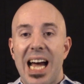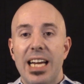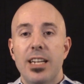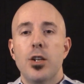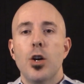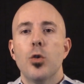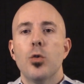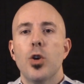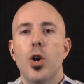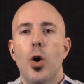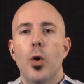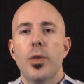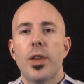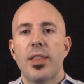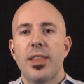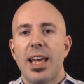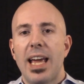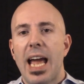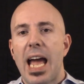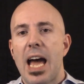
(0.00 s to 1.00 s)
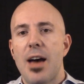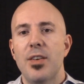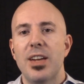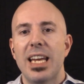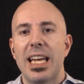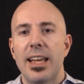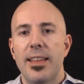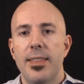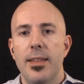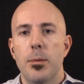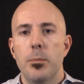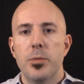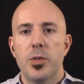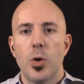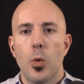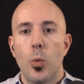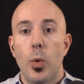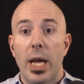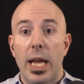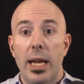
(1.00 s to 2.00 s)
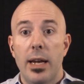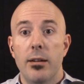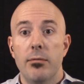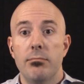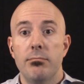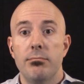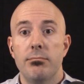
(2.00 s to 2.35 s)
I don't know that they have it in them to win.